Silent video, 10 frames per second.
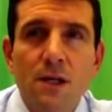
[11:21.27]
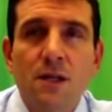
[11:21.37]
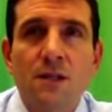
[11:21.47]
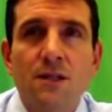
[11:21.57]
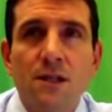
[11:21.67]

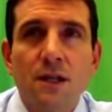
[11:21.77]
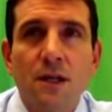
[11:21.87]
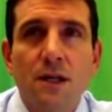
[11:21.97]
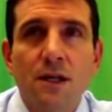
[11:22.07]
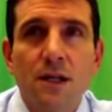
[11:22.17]
Let's see,
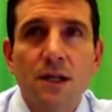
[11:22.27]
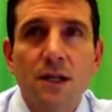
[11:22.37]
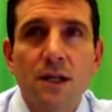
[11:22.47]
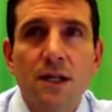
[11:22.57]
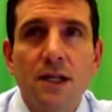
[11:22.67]

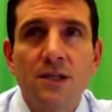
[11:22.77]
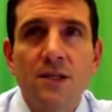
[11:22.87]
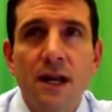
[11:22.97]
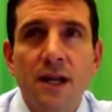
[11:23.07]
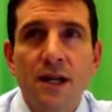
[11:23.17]
he's
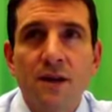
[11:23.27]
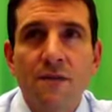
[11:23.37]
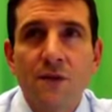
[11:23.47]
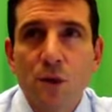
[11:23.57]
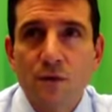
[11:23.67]
getting a
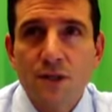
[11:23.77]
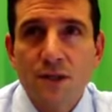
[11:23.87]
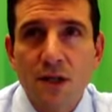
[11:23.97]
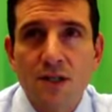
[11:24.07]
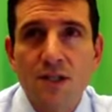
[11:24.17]
few of his
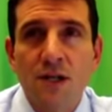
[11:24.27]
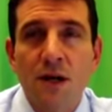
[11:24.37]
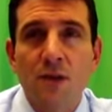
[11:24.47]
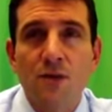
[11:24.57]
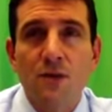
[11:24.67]
sons
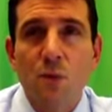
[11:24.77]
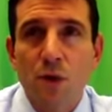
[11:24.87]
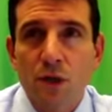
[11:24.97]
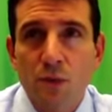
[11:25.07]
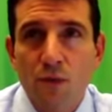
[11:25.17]
together, he's
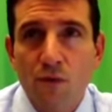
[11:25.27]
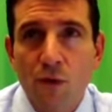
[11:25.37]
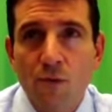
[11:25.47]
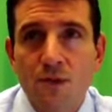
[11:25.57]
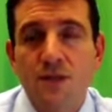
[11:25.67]
working with
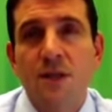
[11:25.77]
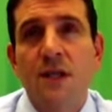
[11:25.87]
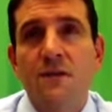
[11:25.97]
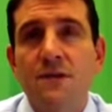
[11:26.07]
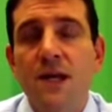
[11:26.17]
former
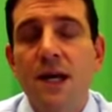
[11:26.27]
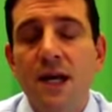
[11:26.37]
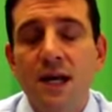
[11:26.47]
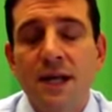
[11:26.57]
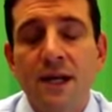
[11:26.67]
slaves,
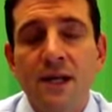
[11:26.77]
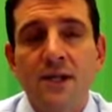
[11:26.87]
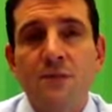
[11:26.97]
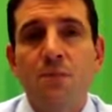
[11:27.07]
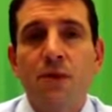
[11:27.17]
and
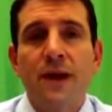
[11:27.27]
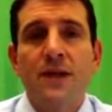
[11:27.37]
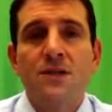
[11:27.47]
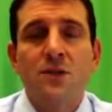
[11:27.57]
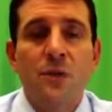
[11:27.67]
his
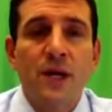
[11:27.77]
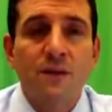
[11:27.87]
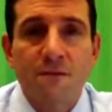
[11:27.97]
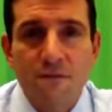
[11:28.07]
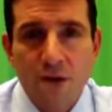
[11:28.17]
plan is to raid
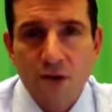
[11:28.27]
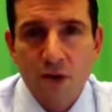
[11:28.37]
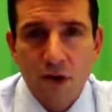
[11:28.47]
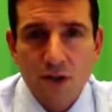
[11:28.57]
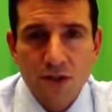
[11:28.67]
the
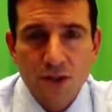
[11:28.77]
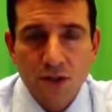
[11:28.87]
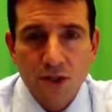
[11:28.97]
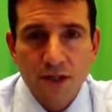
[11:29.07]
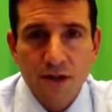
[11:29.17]
federal
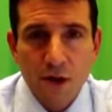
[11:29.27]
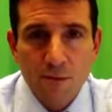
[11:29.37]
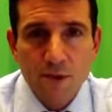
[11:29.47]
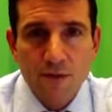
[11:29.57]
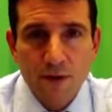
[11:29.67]
arsenal in
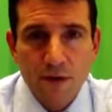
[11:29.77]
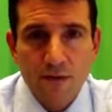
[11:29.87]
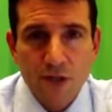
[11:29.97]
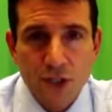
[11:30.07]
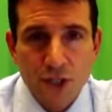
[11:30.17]
Harper's Ferry,
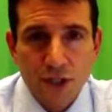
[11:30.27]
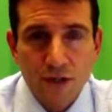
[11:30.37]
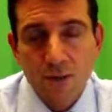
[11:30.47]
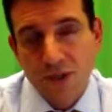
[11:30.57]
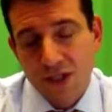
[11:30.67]
Virginia,
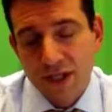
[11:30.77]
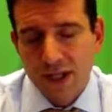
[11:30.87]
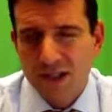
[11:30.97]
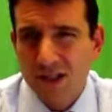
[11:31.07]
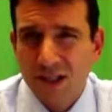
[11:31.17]
which
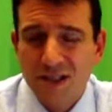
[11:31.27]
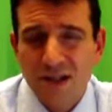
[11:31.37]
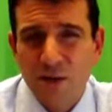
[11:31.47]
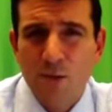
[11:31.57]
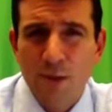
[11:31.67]
technically
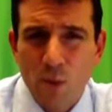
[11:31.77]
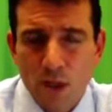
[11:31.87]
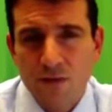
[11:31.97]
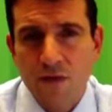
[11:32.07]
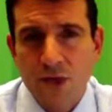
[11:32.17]
today would be
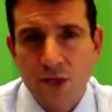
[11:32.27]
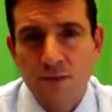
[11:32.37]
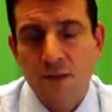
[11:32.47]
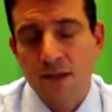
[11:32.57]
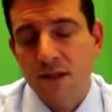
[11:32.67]
West Virginia,
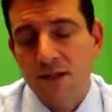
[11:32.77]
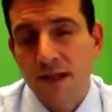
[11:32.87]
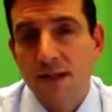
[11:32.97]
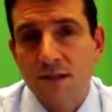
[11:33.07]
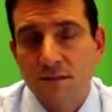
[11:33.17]
but the
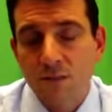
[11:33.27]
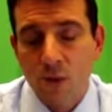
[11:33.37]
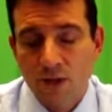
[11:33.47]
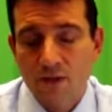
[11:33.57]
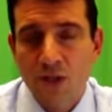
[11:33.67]
state
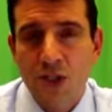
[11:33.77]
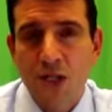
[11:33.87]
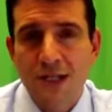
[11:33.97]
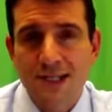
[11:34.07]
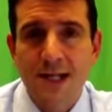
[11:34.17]
West
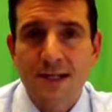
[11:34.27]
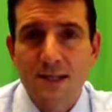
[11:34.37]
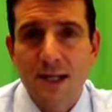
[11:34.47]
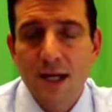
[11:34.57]
Virginia has not